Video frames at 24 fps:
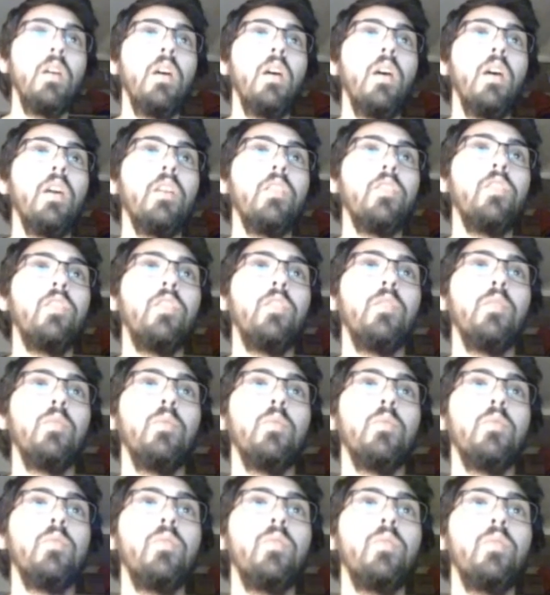
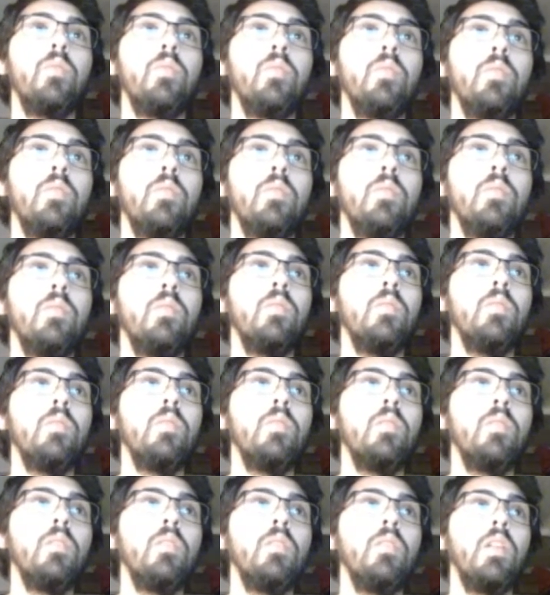execute
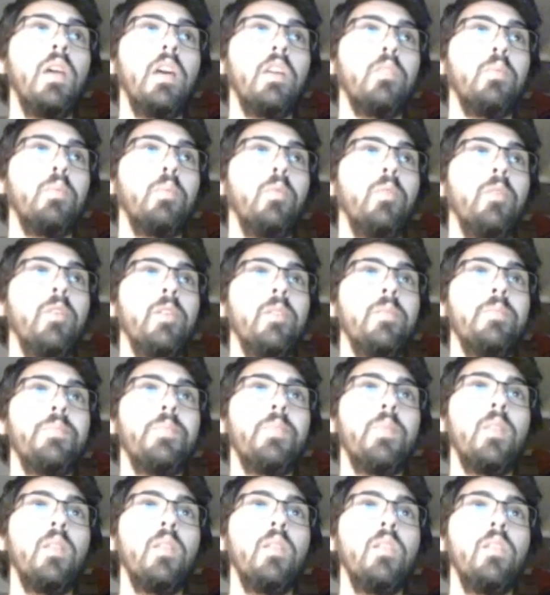the exploit.
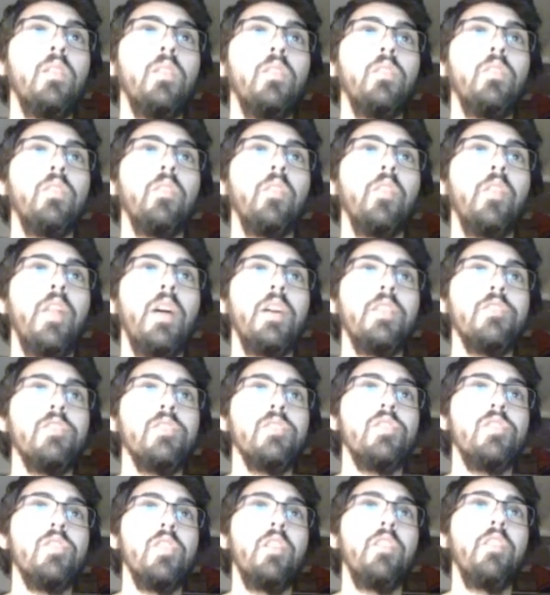So that
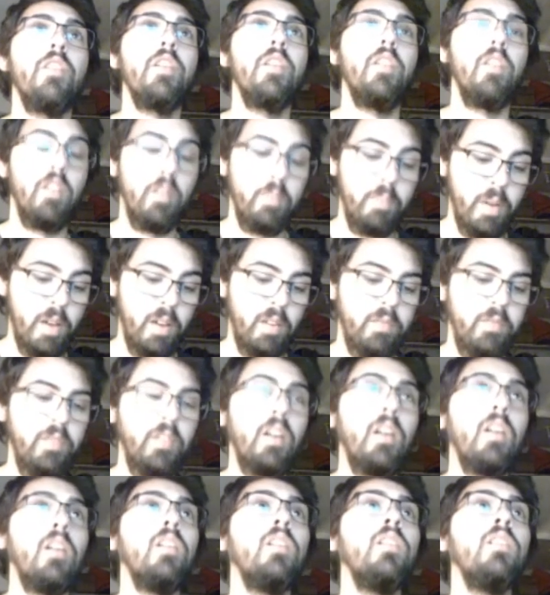just generated our bad
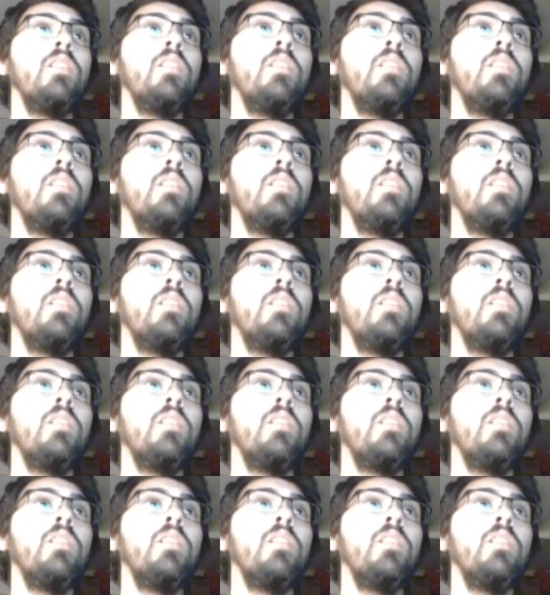file,